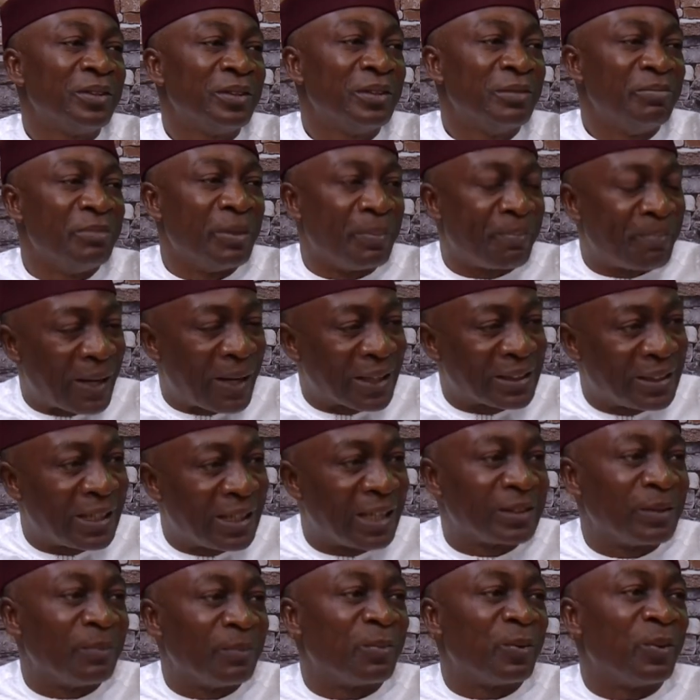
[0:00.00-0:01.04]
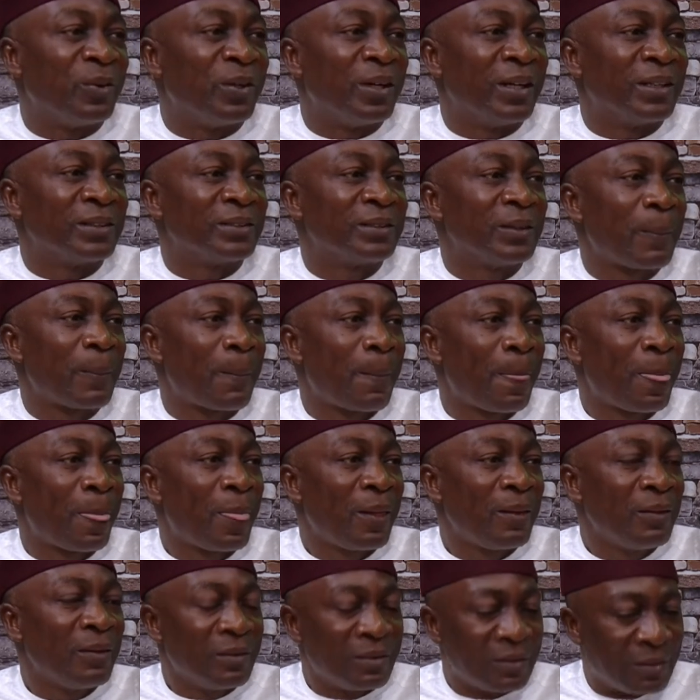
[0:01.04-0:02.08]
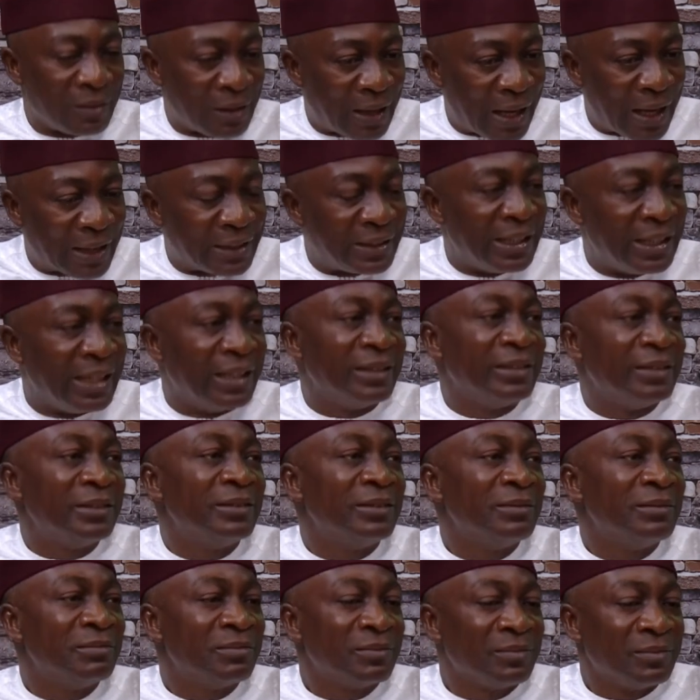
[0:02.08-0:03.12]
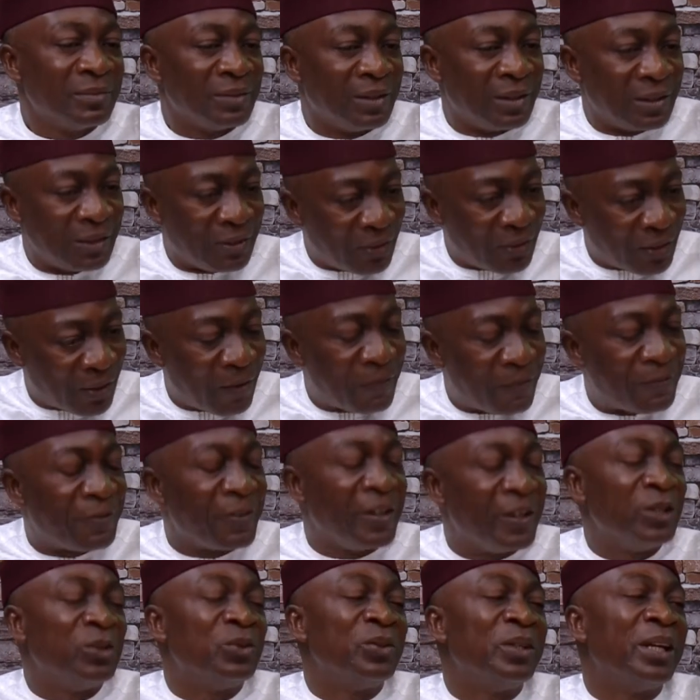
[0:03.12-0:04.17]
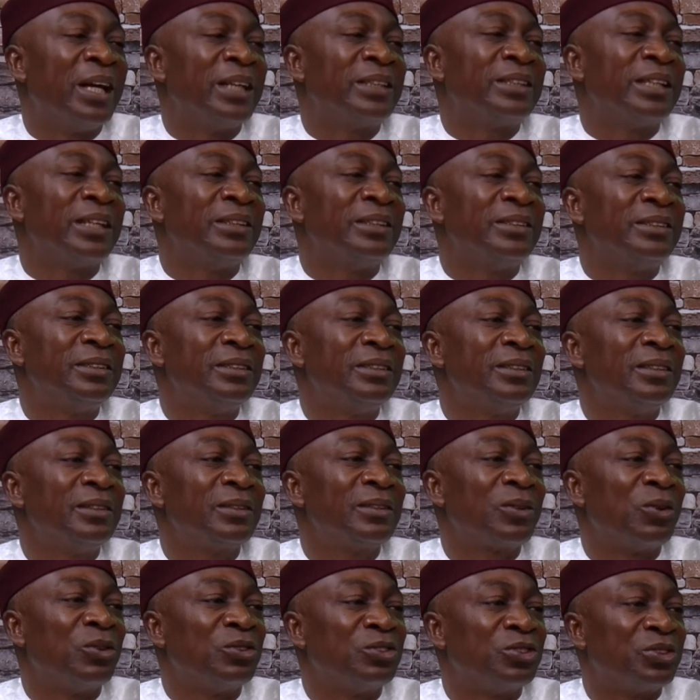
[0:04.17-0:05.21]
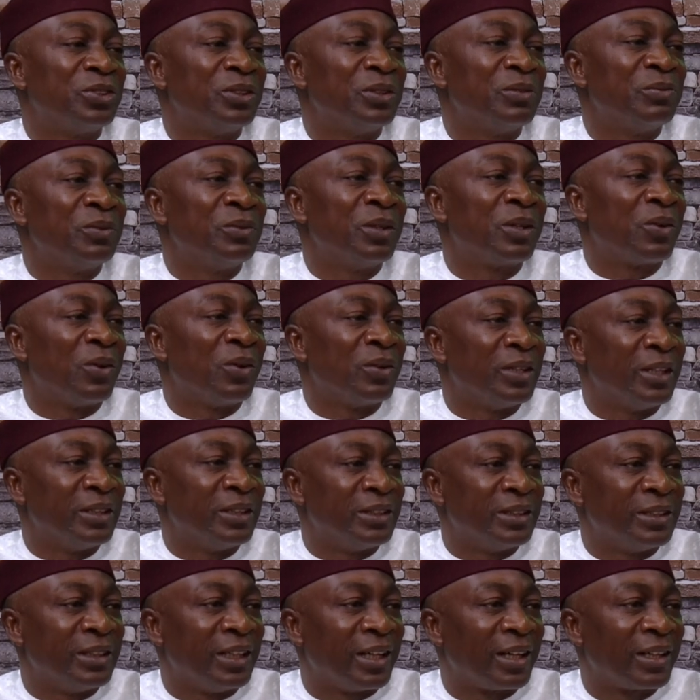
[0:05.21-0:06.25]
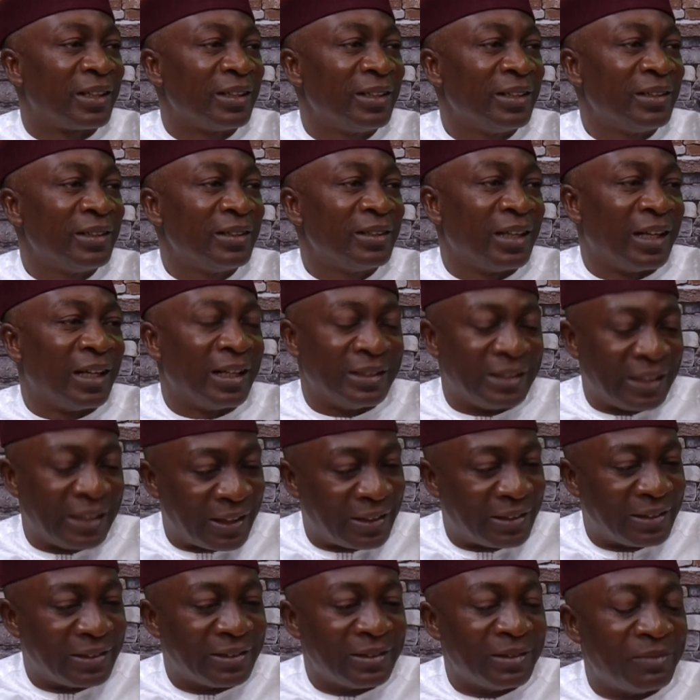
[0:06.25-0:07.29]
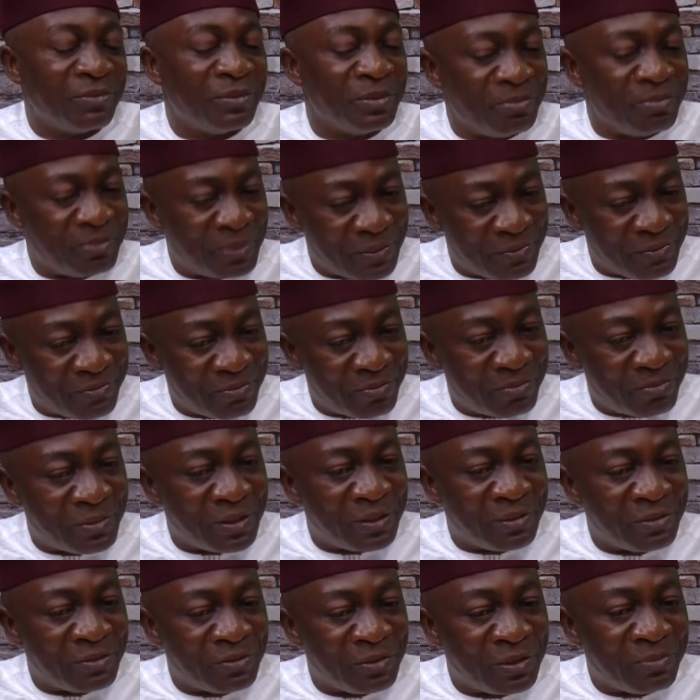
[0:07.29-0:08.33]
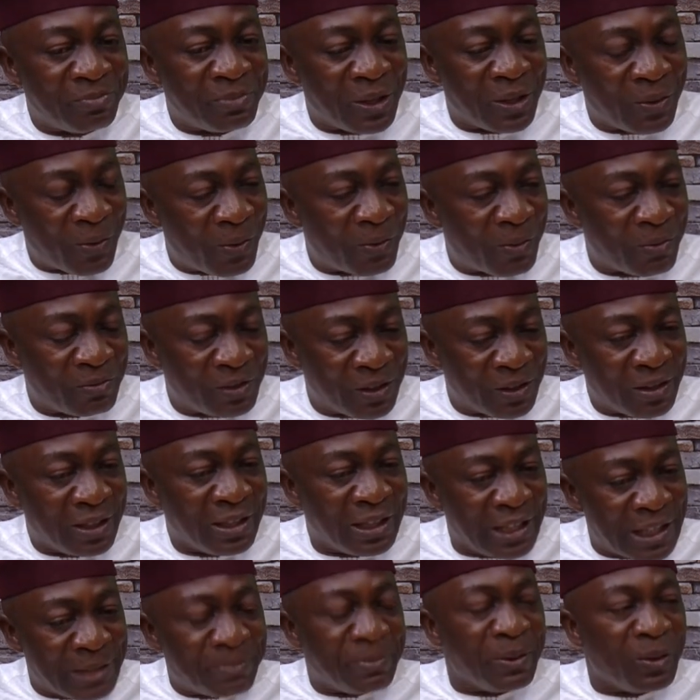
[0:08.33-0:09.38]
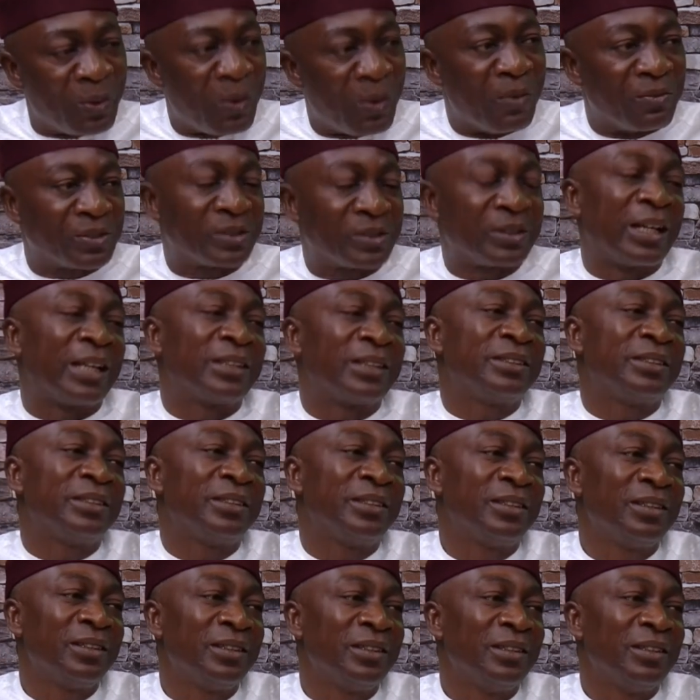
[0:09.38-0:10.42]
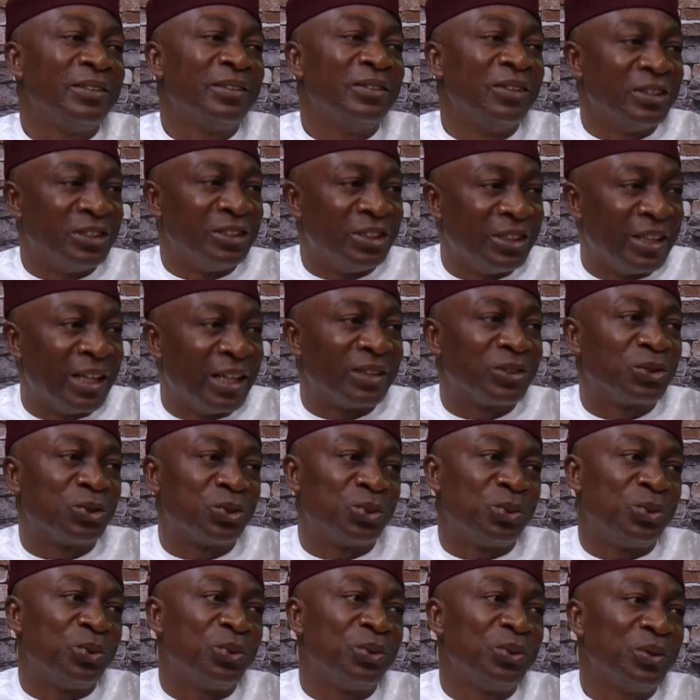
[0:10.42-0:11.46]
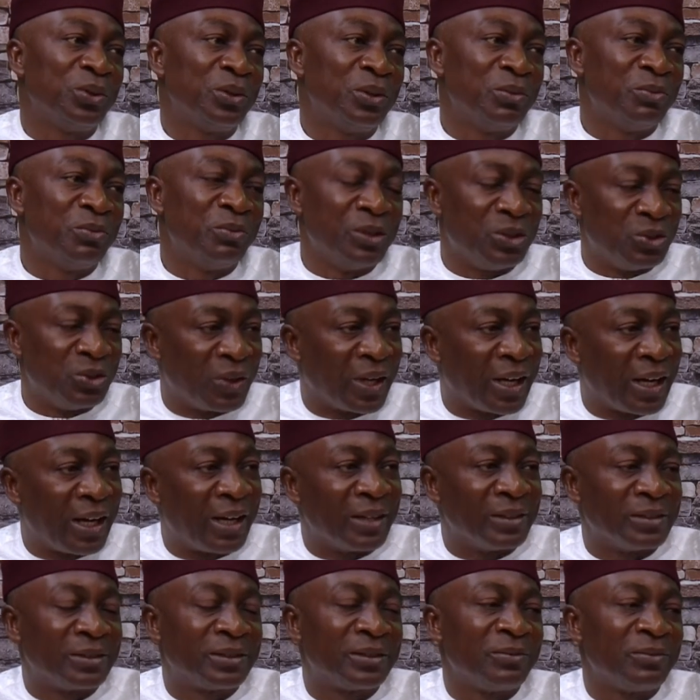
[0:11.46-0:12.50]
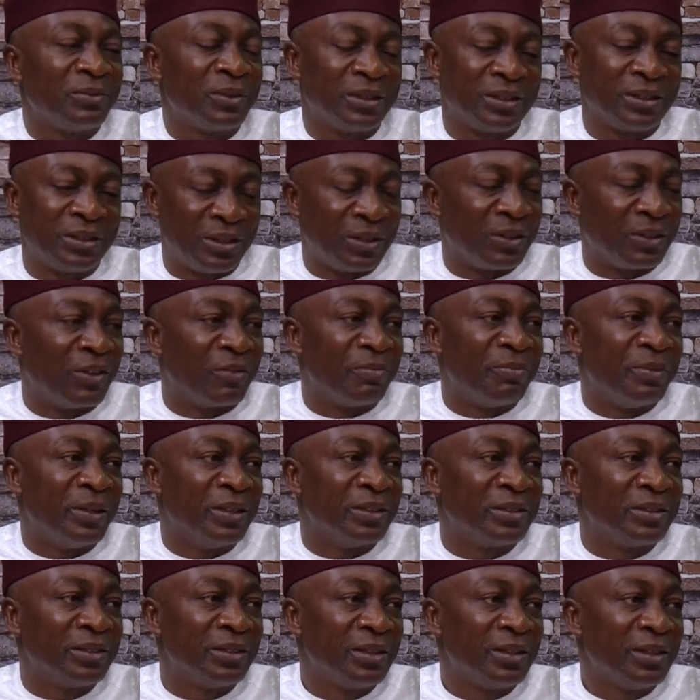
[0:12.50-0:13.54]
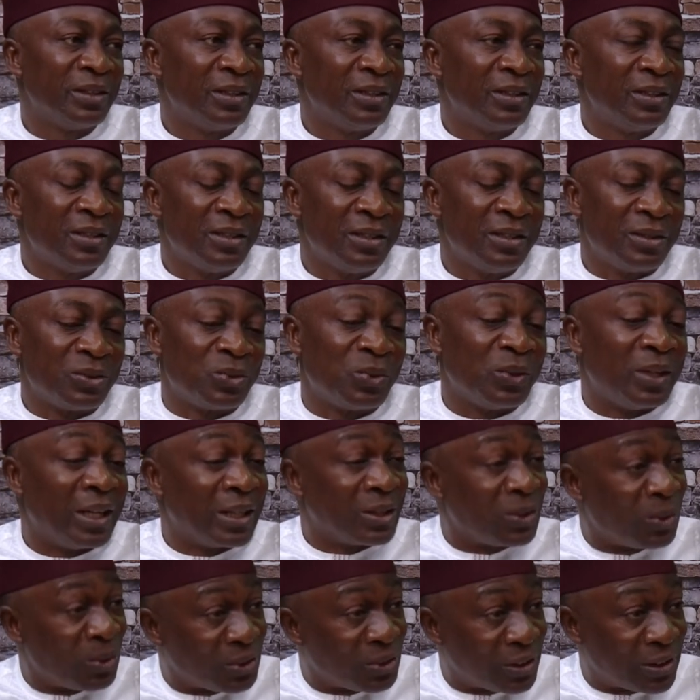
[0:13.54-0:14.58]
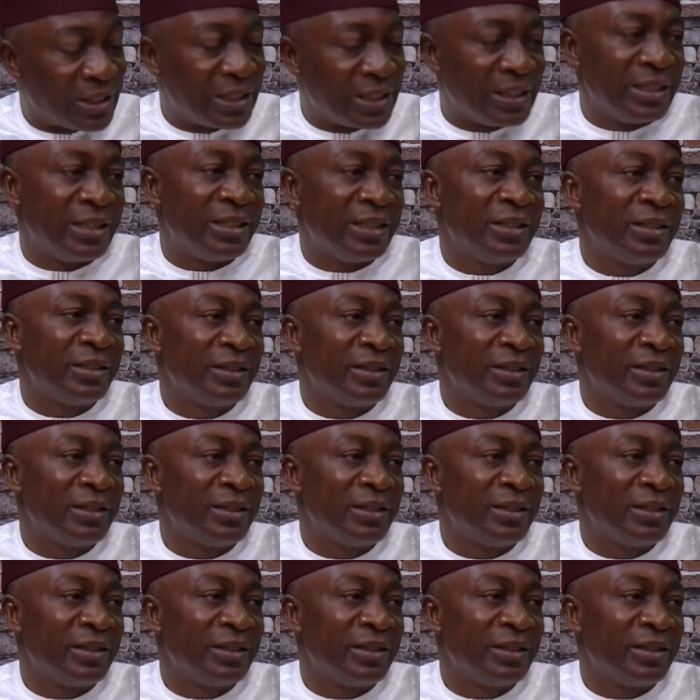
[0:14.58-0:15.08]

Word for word: The partners in progress, and then of a united country we call Nigeria. And then we be, we beho- we, it behoves that Nigerians too will join hands with the government to let us see